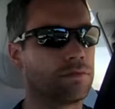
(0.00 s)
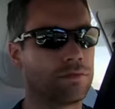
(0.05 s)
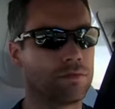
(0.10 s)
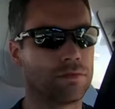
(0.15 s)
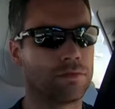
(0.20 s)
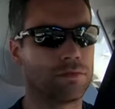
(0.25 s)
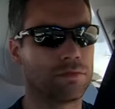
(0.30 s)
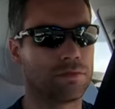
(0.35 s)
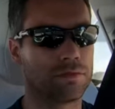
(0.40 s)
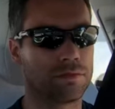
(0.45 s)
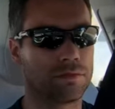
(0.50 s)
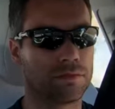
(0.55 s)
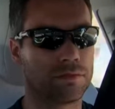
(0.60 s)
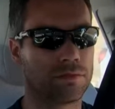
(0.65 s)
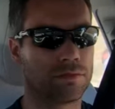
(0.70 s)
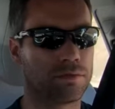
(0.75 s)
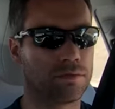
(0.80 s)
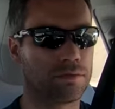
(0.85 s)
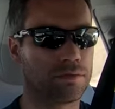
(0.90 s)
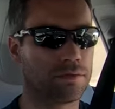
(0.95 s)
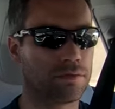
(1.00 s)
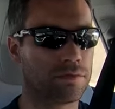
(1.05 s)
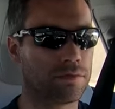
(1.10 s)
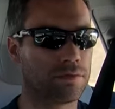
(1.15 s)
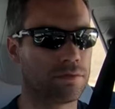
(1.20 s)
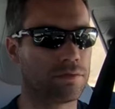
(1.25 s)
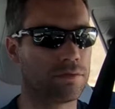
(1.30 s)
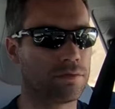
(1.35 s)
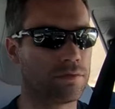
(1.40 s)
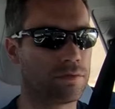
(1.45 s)

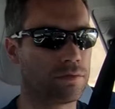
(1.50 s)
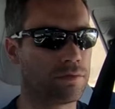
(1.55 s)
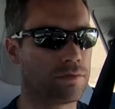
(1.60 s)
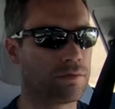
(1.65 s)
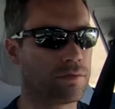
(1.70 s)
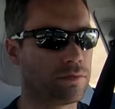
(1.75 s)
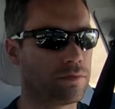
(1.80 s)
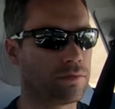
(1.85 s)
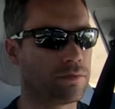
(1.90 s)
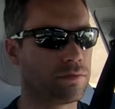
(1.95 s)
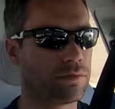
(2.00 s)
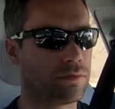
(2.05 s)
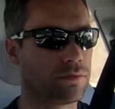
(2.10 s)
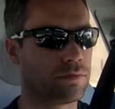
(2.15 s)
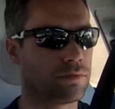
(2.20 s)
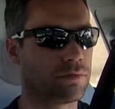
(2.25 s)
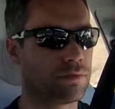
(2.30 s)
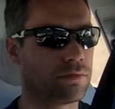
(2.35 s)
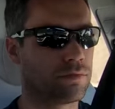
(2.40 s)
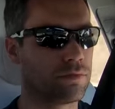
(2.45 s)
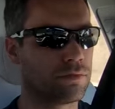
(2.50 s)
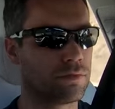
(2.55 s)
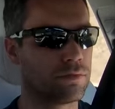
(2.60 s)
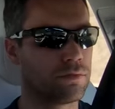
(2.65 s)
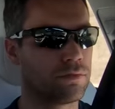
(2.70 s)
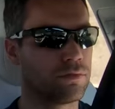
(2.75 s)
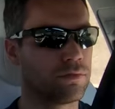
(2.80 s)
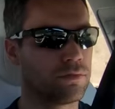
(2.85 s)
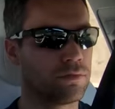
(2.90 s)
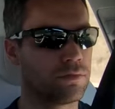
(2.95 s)

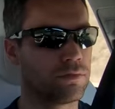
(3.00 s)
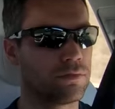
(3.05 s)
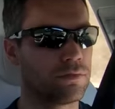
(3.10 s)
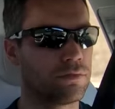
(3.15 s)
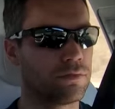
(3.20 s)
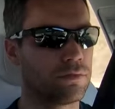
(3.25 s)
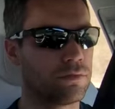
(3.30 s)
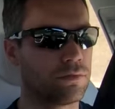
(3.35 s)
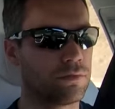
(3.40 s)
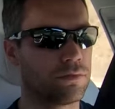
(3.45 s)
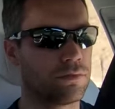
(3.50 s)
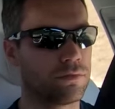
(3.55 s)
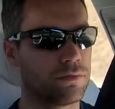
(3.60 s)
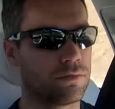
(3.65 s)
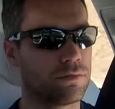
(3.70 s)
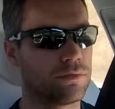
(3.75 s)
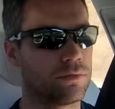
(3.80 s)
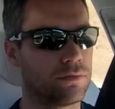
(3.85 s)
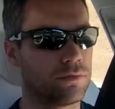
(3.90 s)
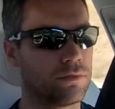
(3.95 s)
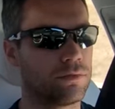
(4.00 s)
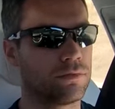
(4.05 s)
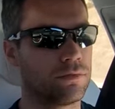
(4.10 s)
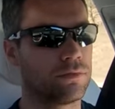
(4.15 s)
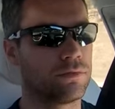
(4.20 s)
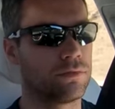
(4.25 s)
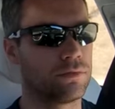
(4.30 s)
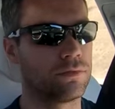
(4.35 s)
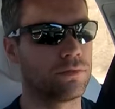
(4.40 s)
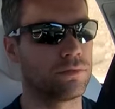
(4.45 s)

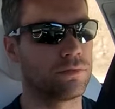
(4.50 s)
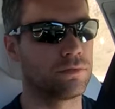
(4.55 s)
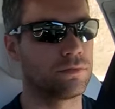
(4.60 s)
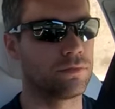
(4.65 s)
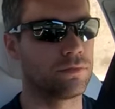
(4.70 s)
(silent)